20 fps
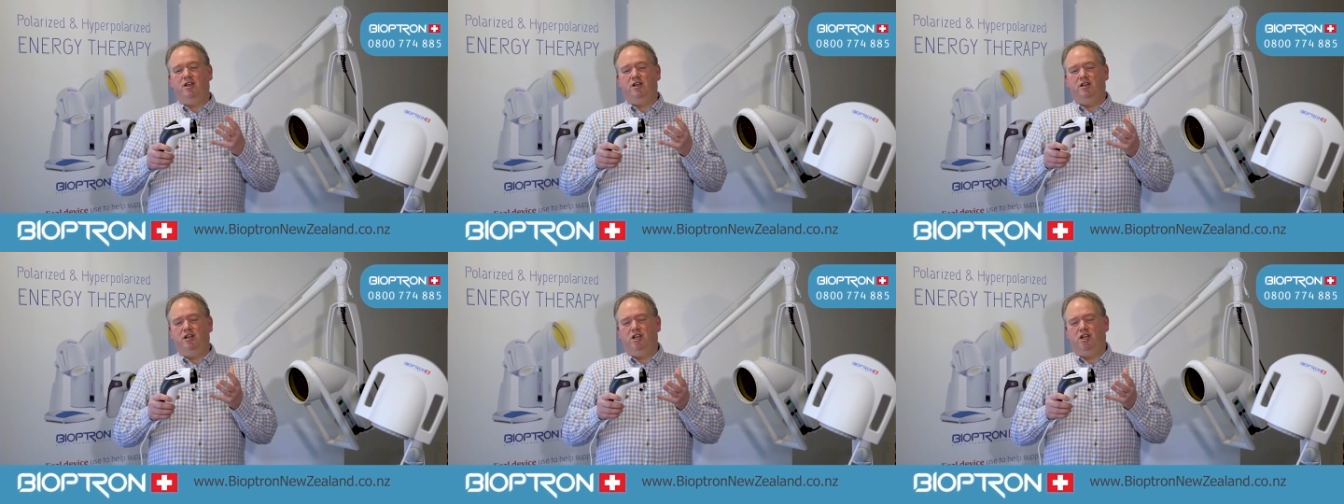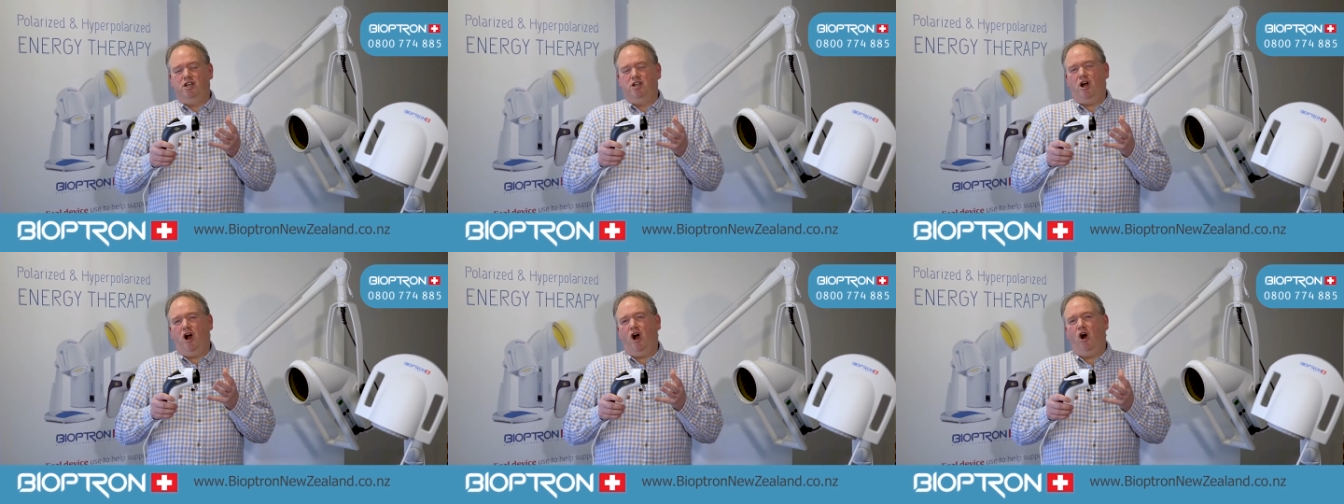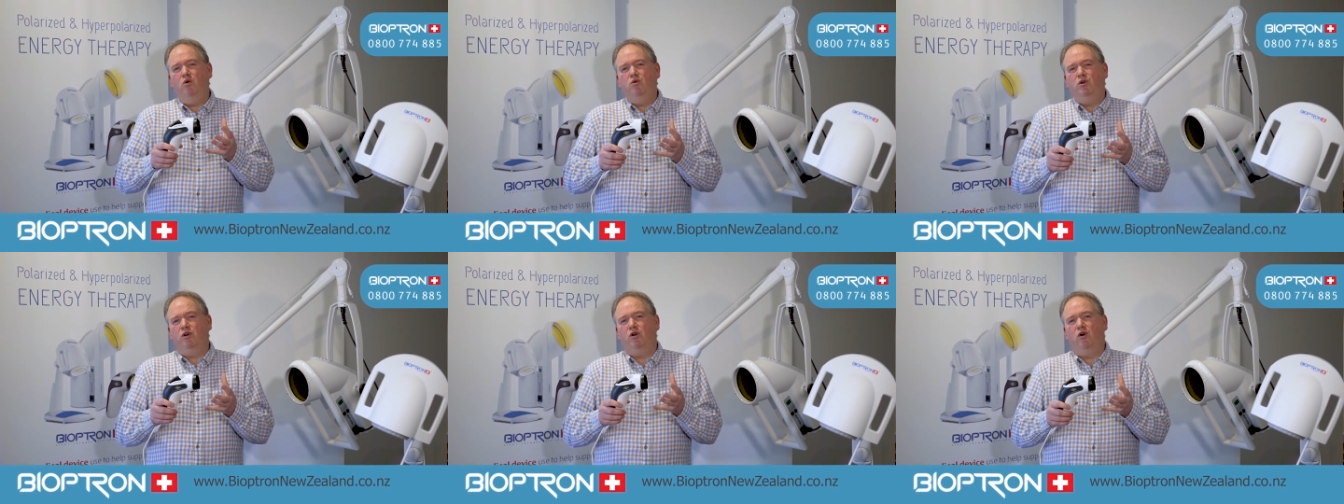could
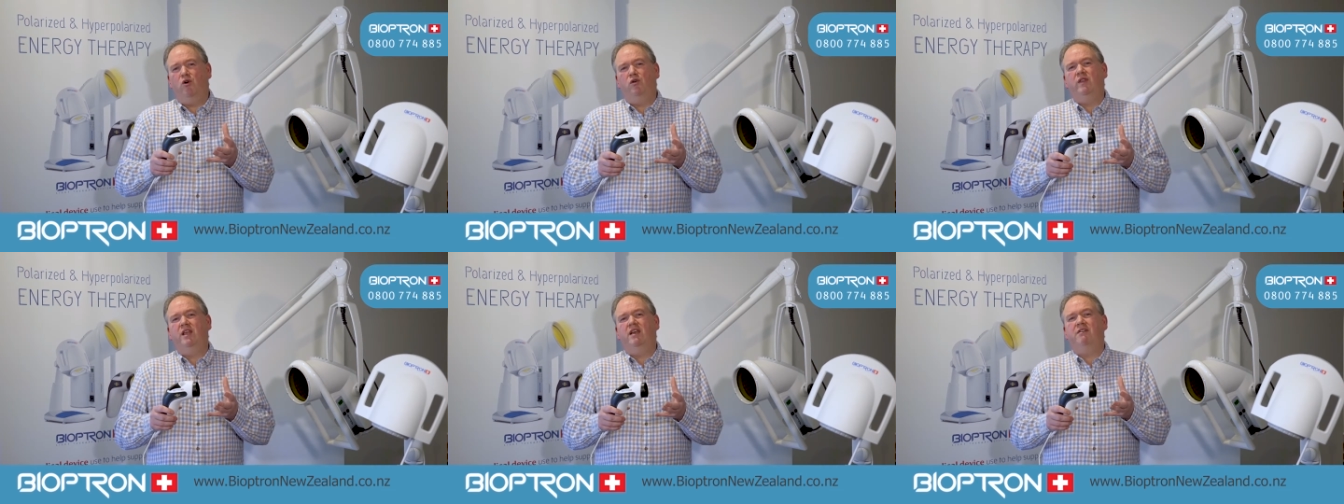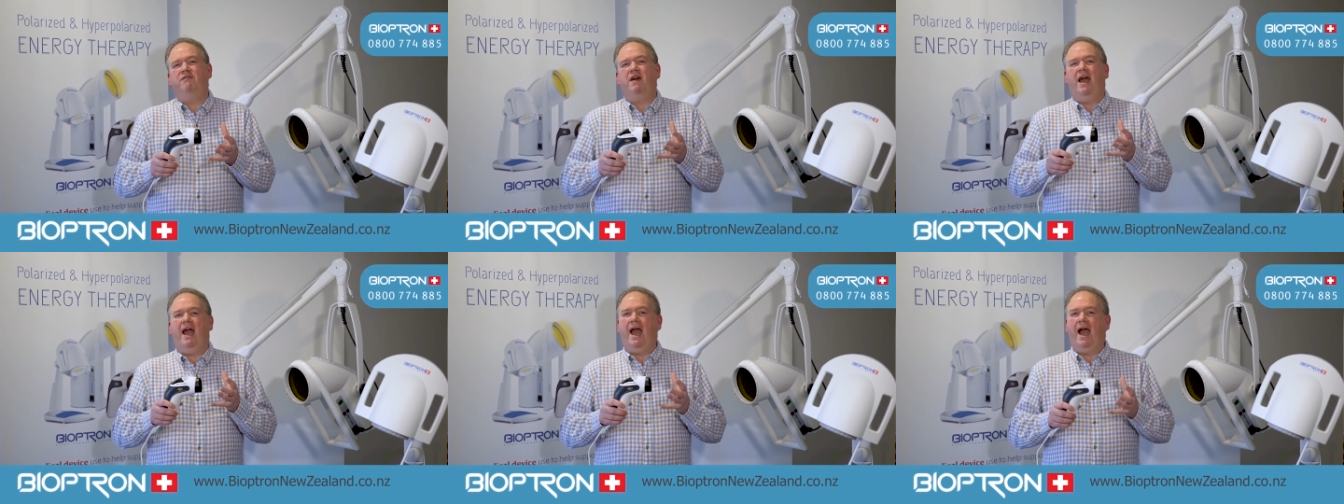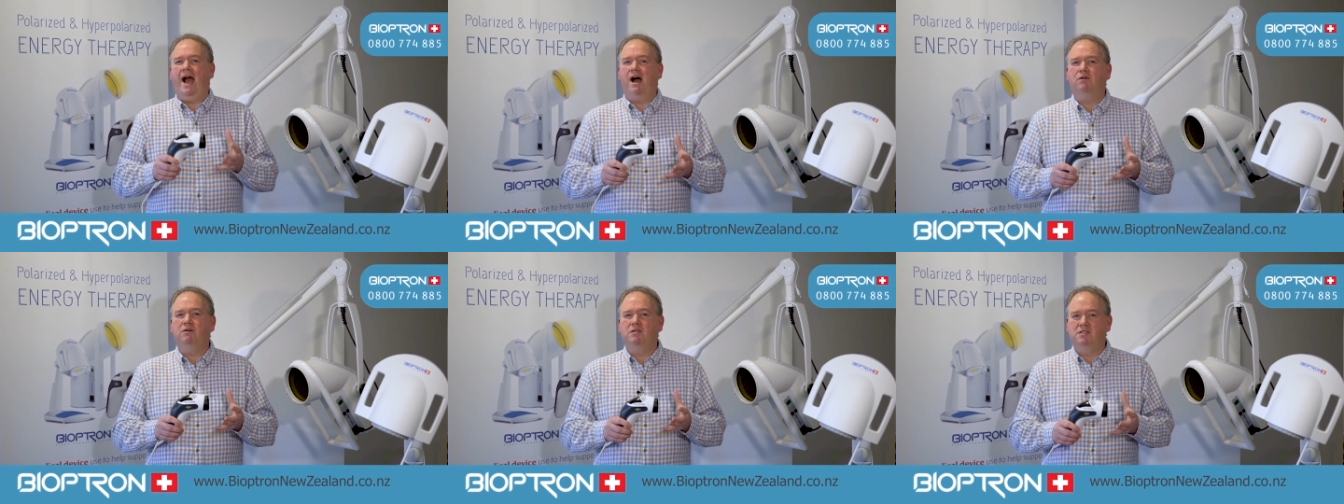hold it on there for
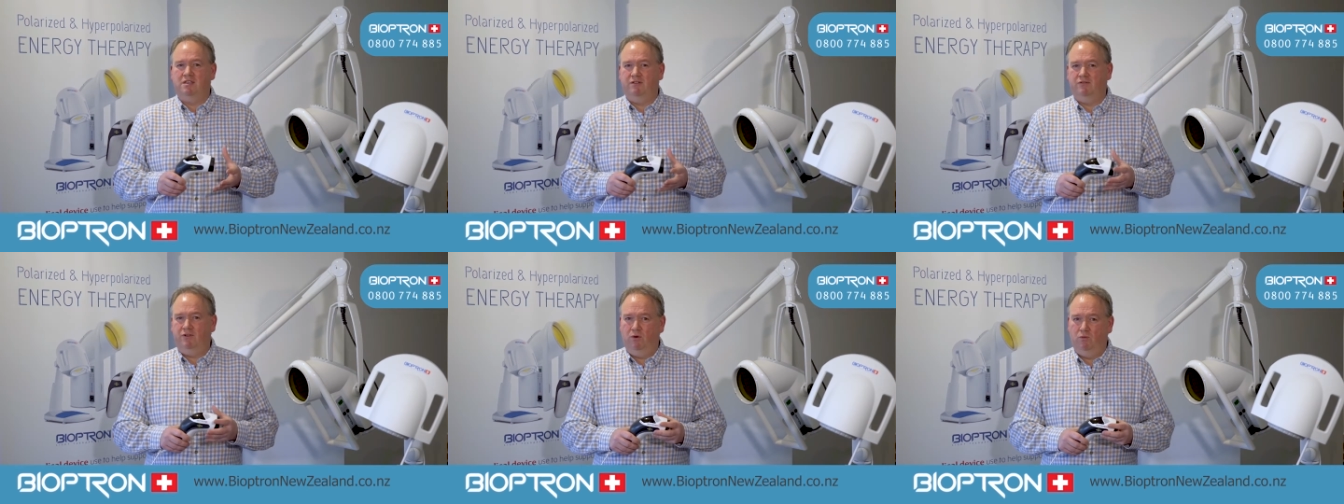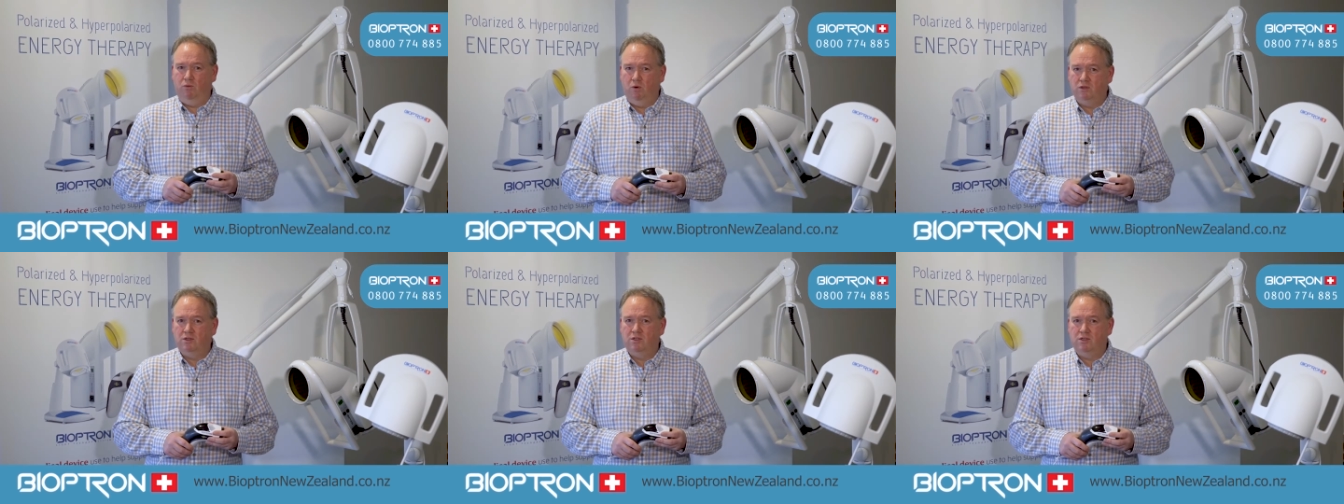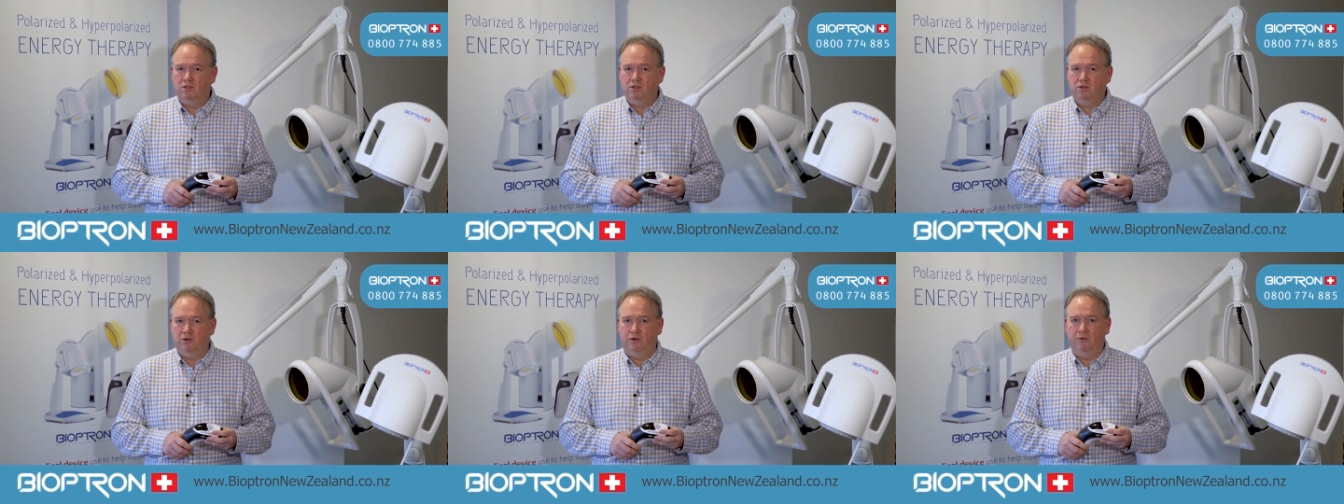hours if you
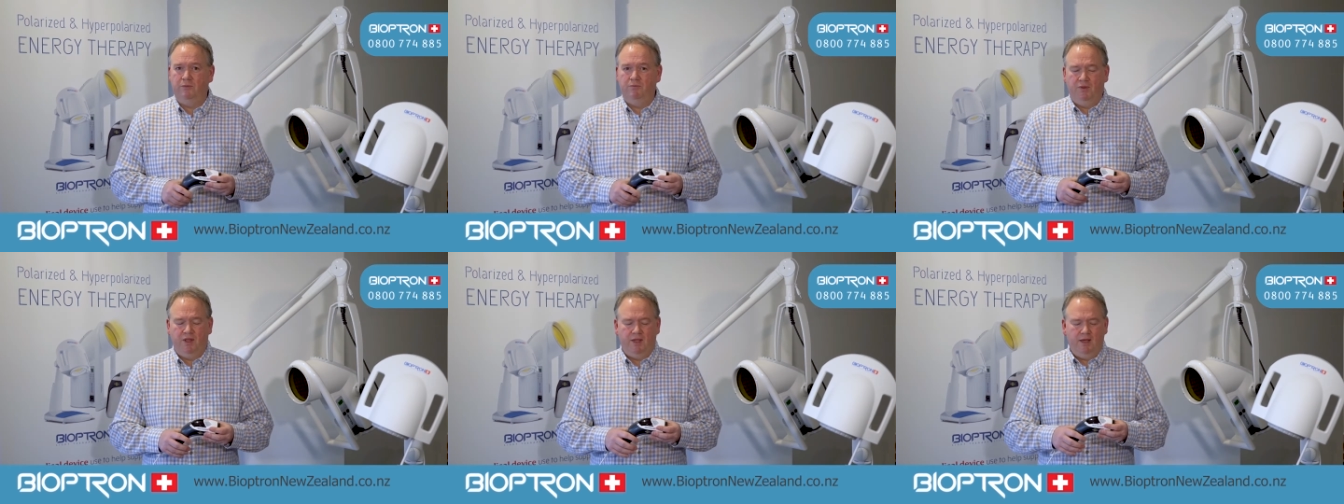wanted to.